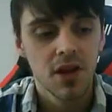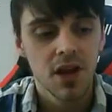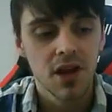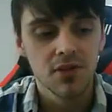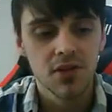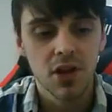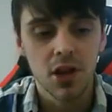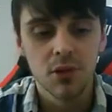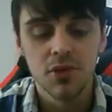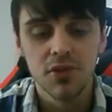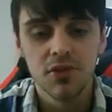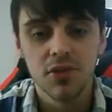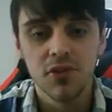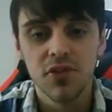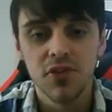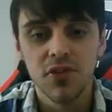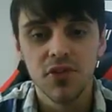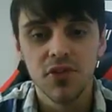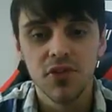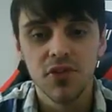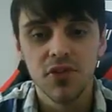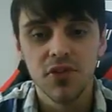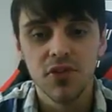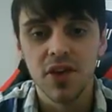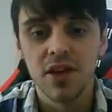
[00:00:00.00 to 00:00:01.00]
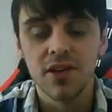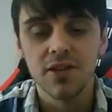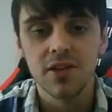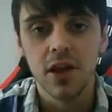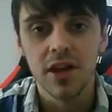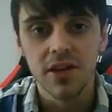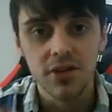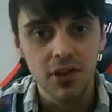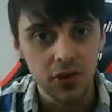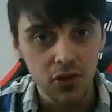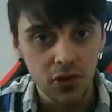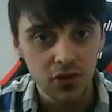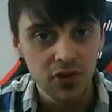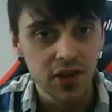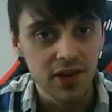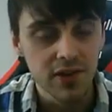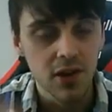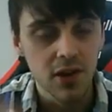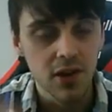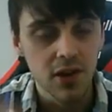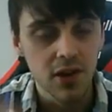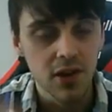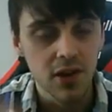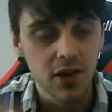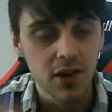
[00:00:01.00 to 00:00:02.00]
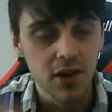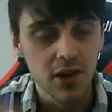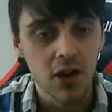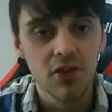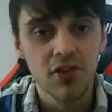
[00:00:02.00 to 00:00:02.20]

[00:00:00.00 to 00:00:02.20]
in terms of the things like the things that